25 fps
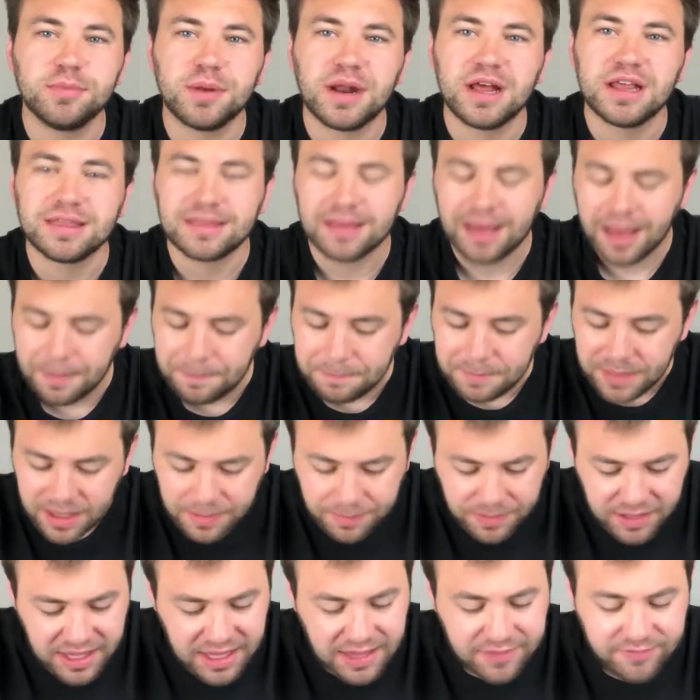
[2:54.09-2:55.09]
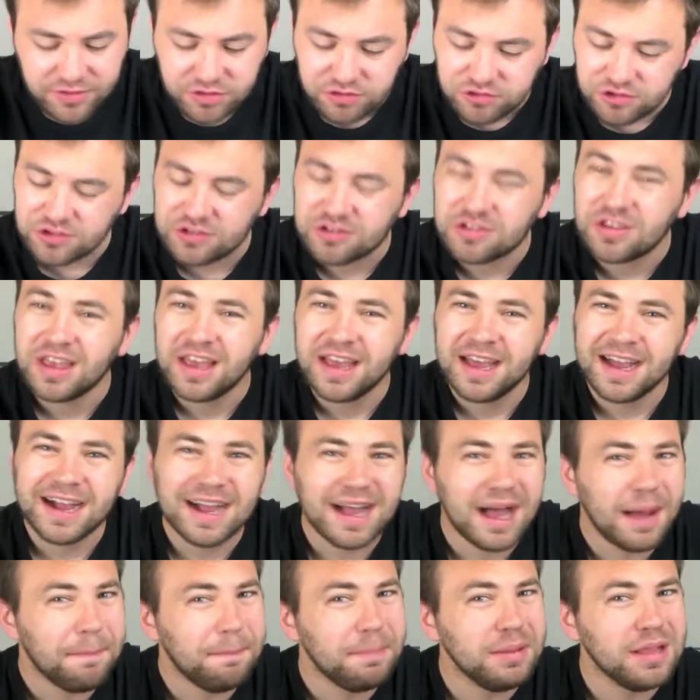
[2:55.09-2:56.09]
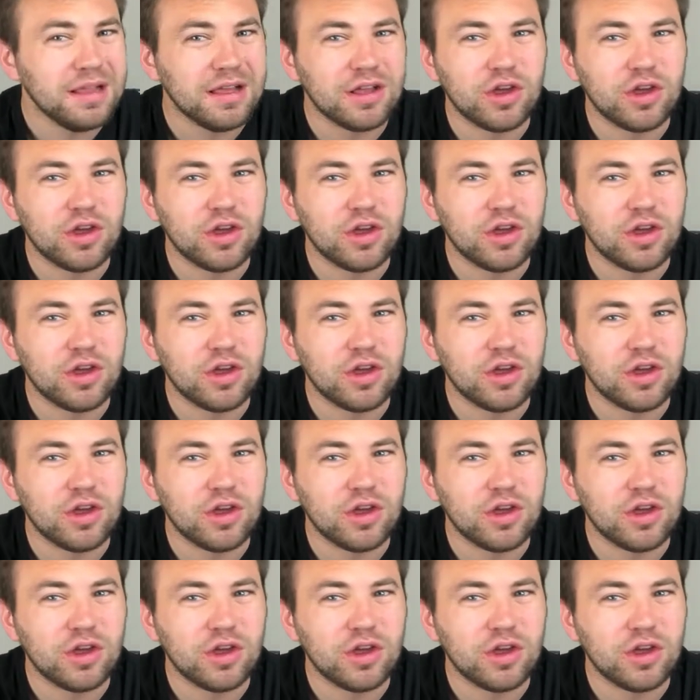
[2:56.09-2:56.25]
but I thought maybe even just a couple